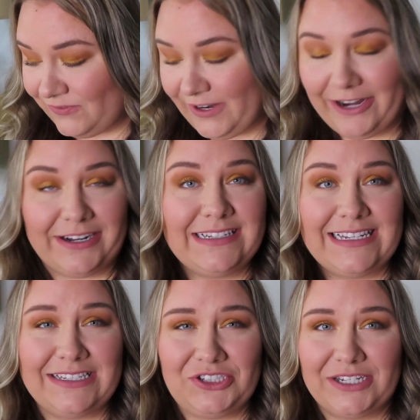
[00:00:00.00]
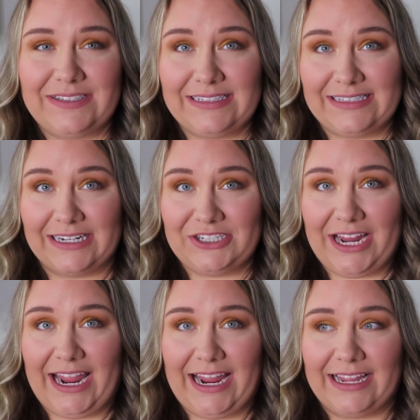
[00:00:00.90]
fragrance is just such
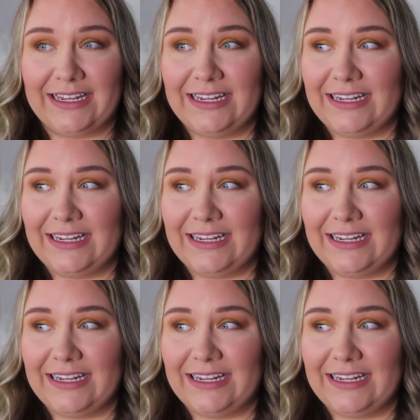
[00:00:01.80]
a